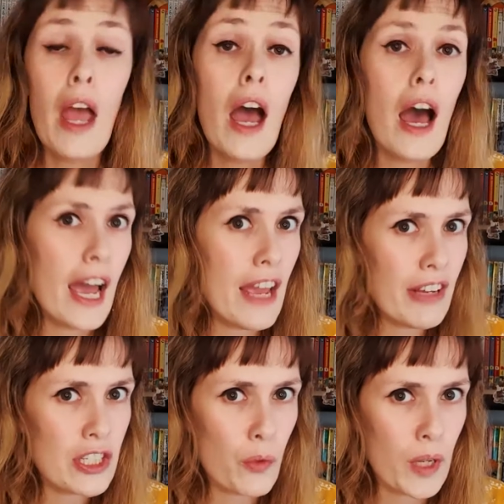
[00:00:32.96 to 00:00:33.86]
I've
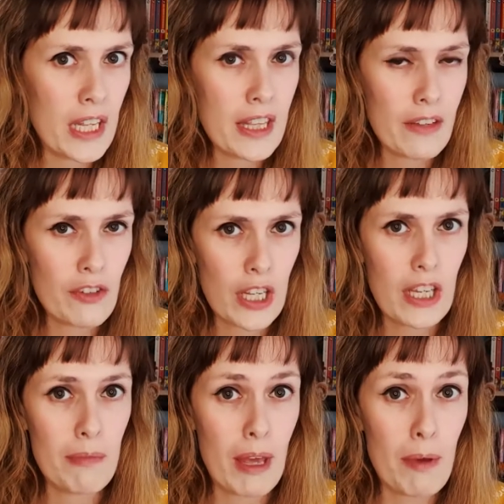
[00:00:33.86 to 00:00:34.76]
asked Gwyneth if she could
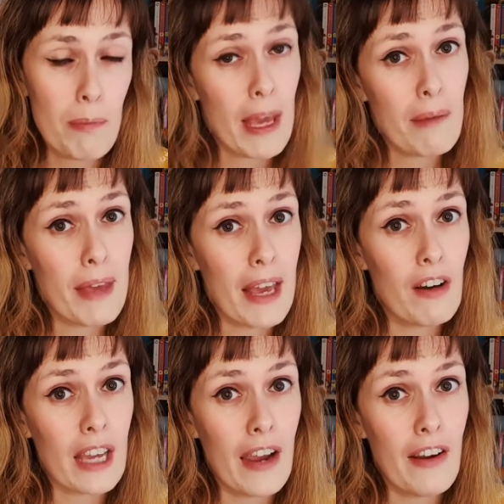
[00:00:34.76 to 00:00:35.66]
maybe pick me out a
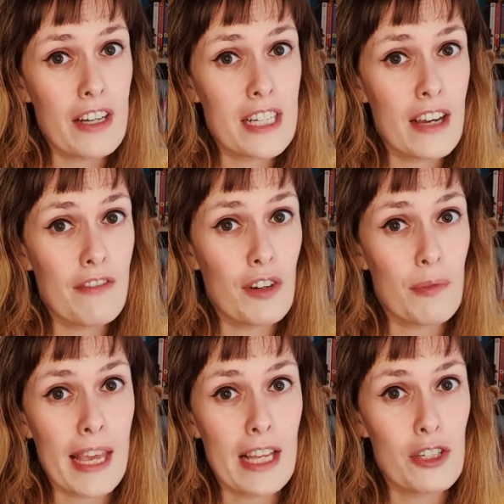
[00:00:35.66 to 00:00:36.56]
character for
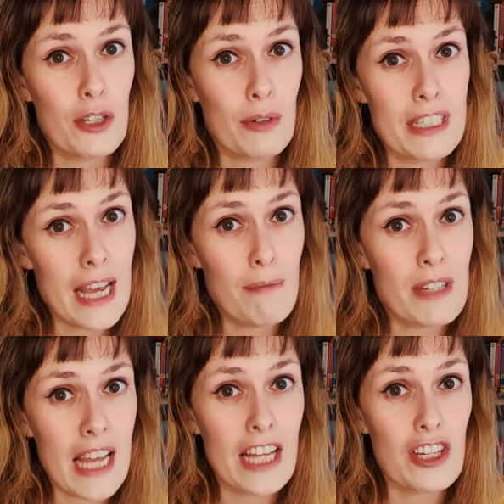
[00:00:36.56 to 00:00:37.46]
me to attempt,
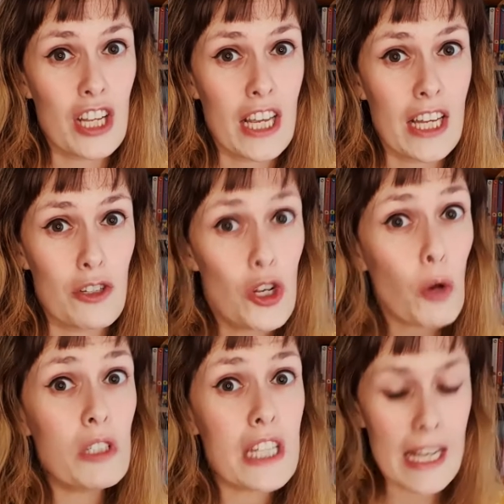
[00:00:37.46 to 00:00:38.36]
and she has
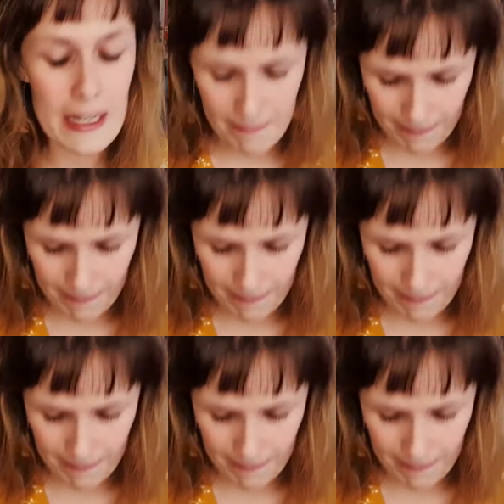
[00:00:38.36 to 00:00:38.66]
chosen